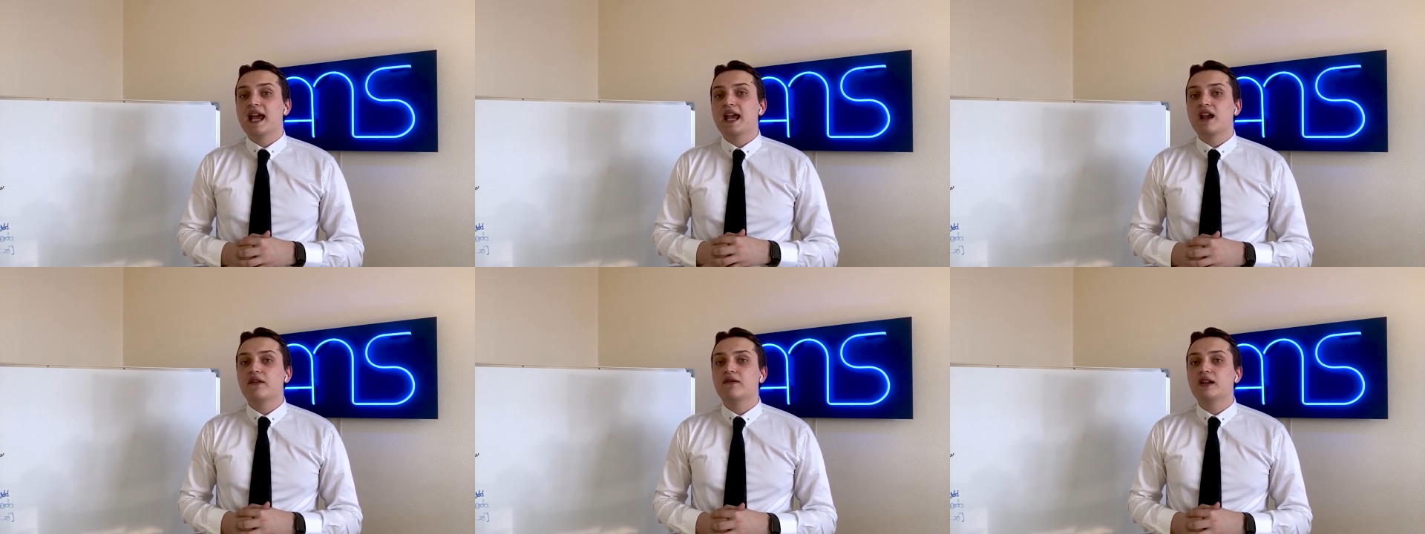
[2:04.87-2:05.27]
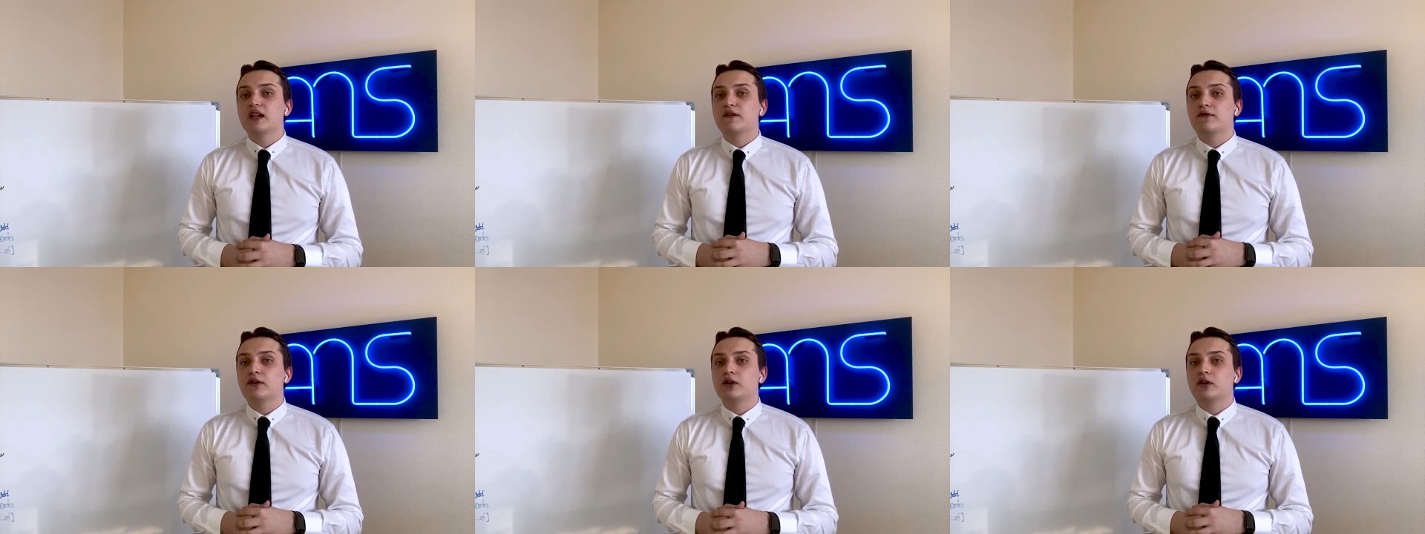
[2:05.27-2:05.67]
Even
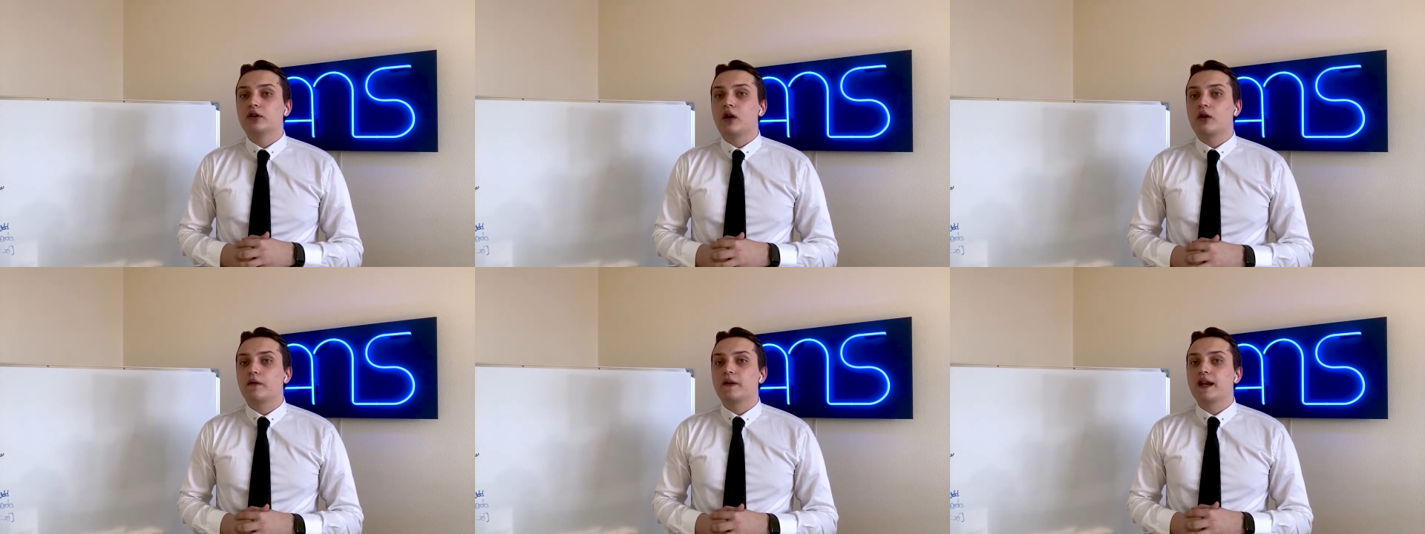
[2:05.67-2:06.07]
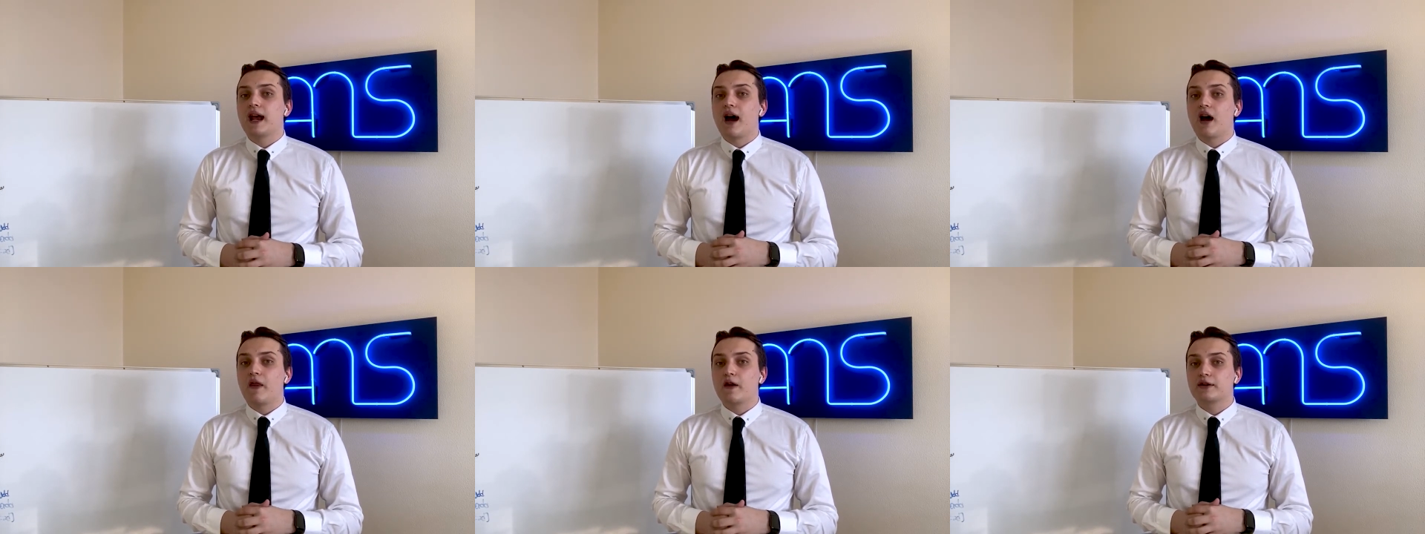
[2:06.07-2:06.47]
if you ignore the
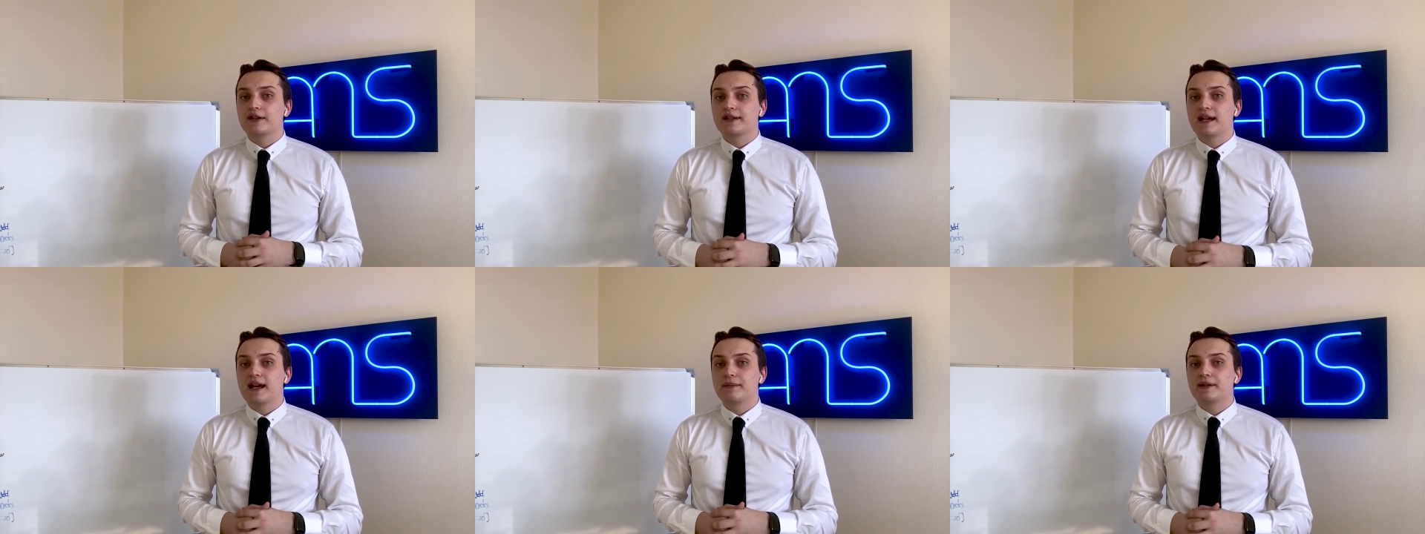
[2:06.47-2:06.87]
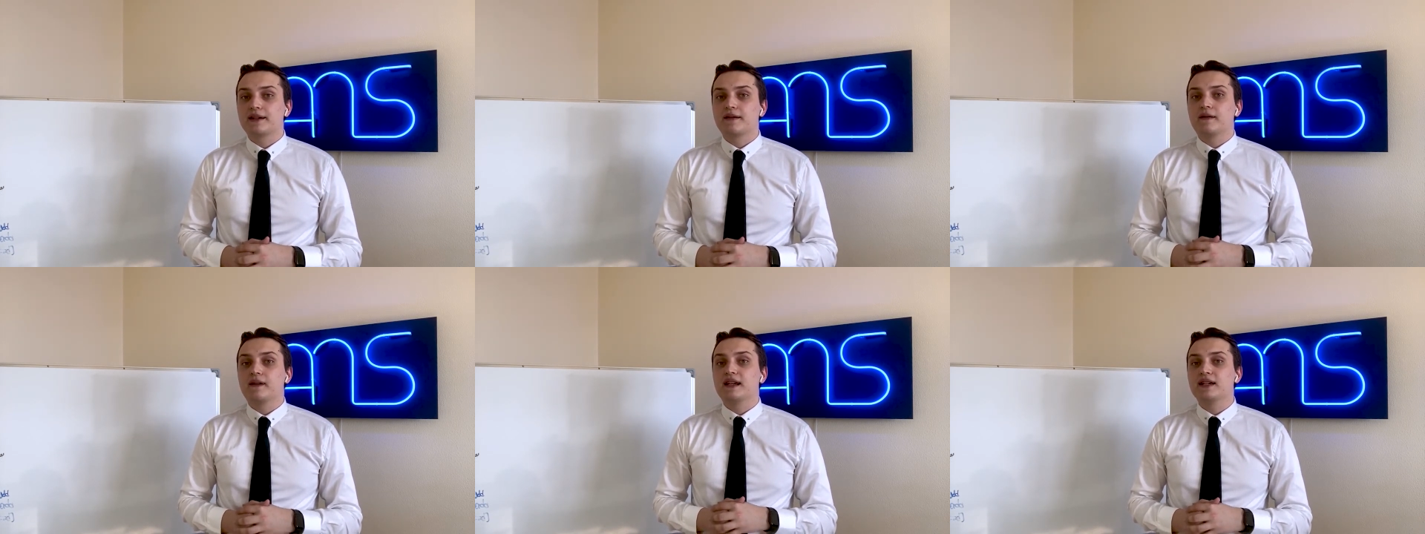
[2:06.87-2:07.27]
other
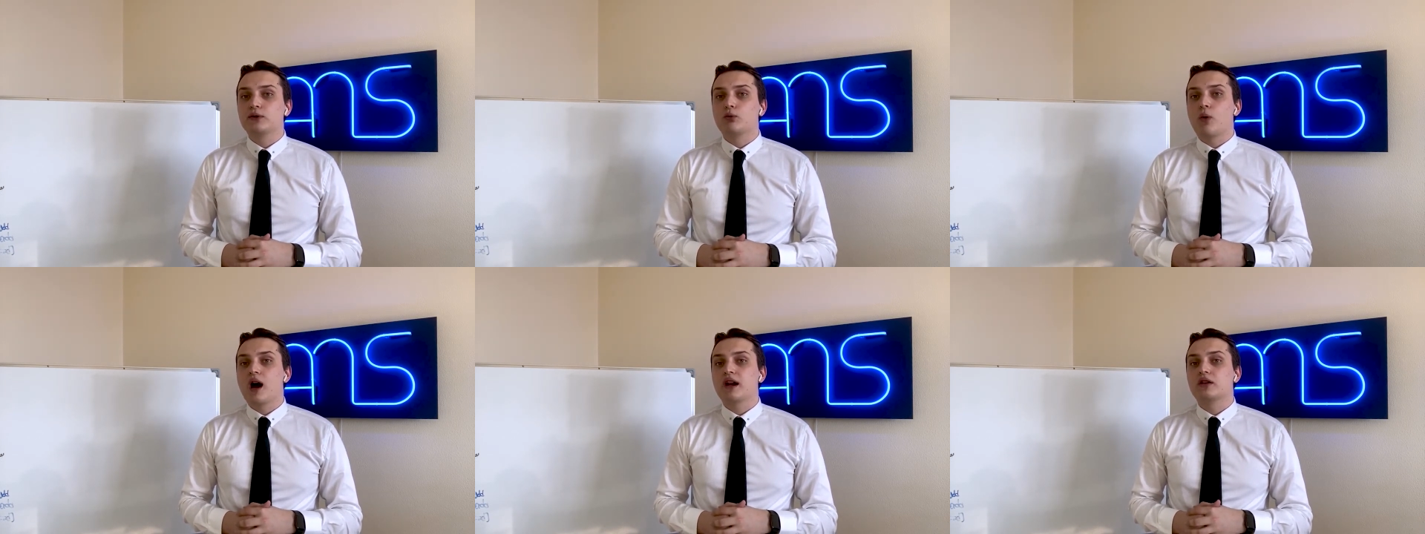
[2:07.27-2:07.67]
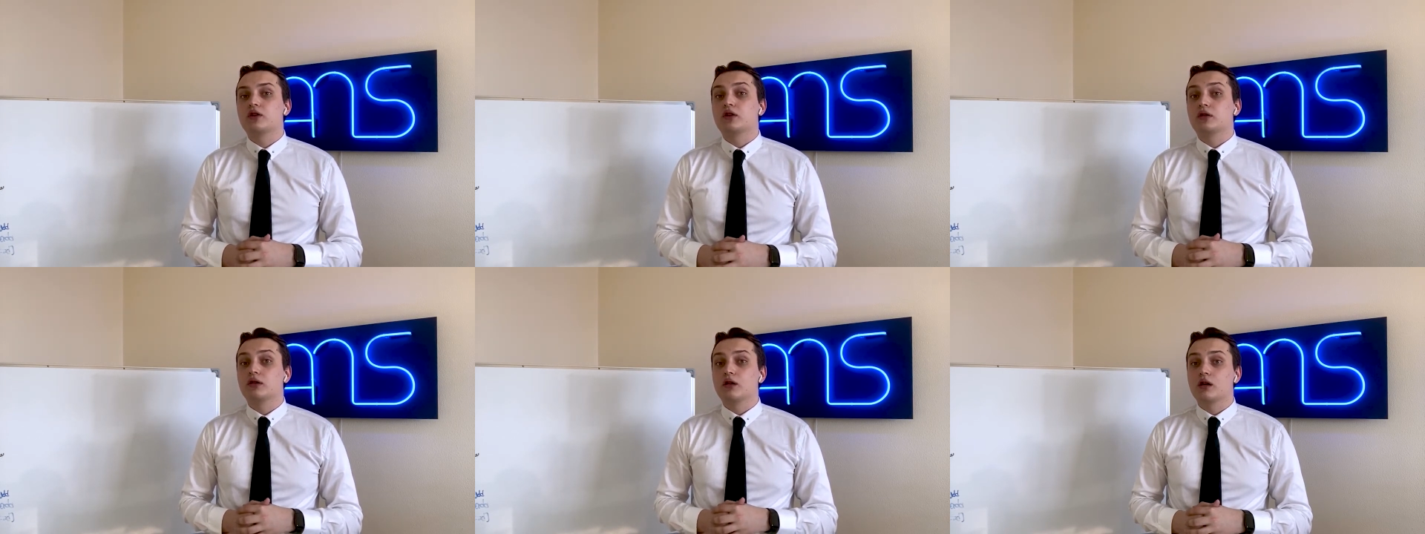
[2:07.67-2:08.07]
steps, this one
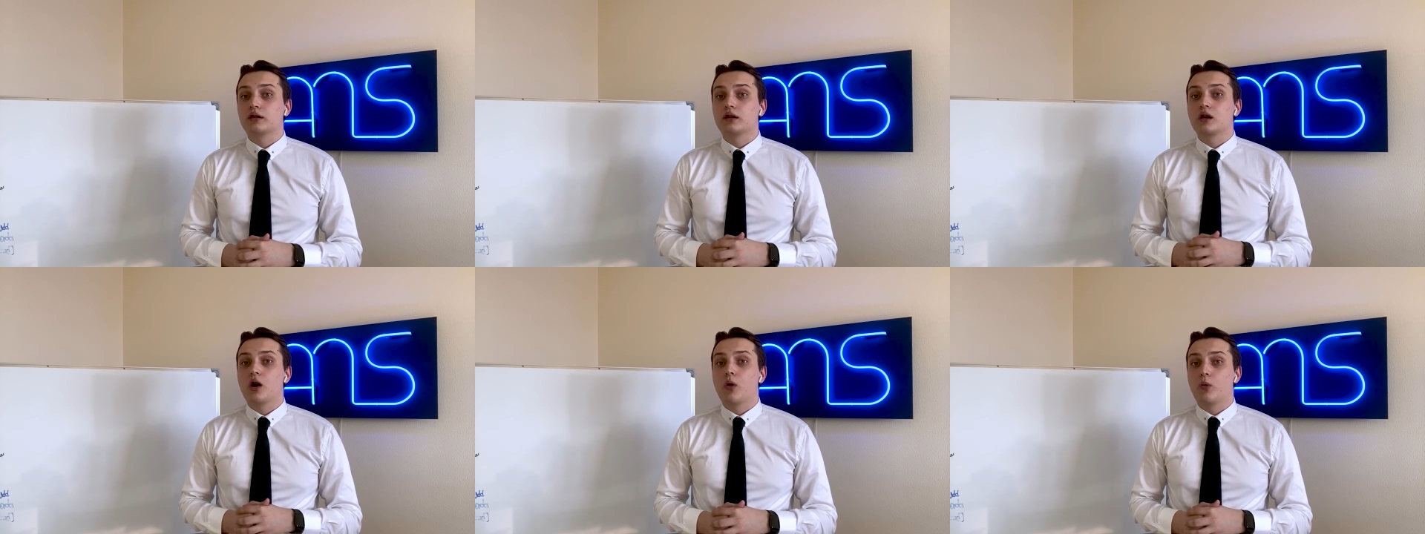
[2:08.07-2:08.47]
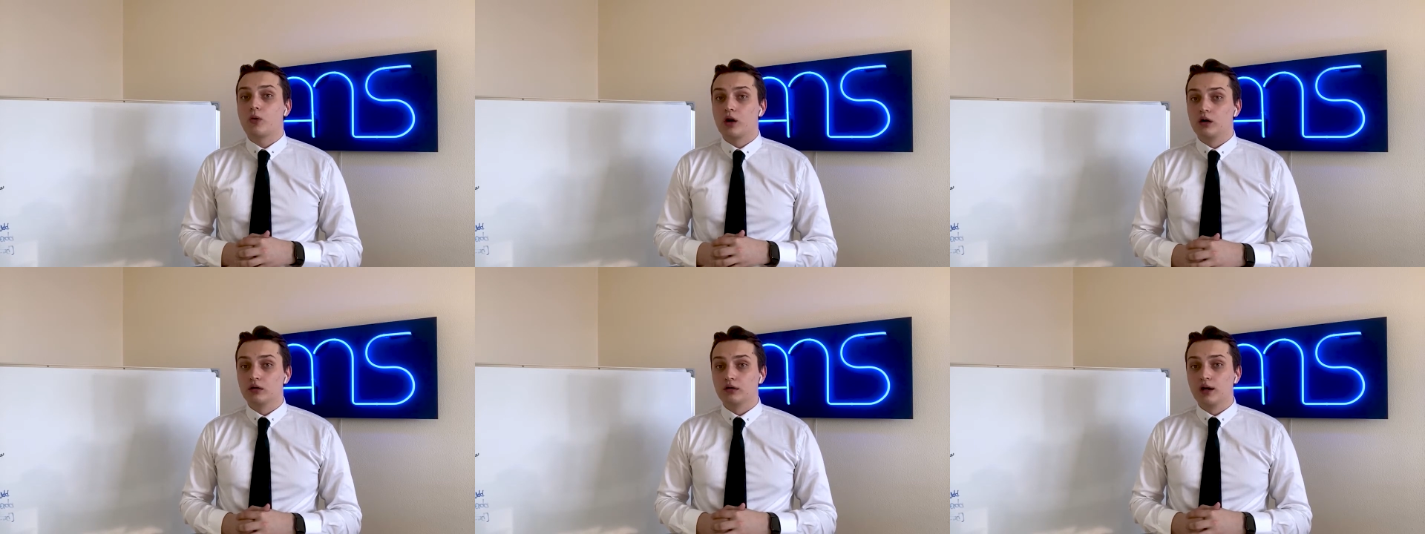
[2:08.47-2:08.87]
should not go
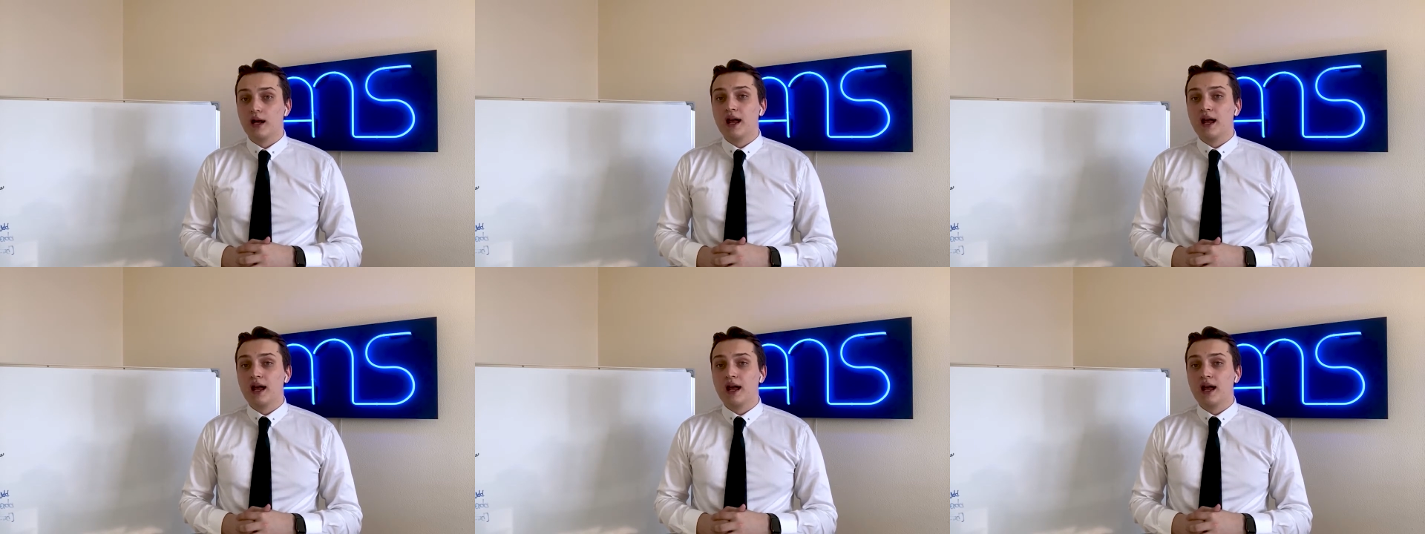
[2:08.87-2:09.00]
wrong.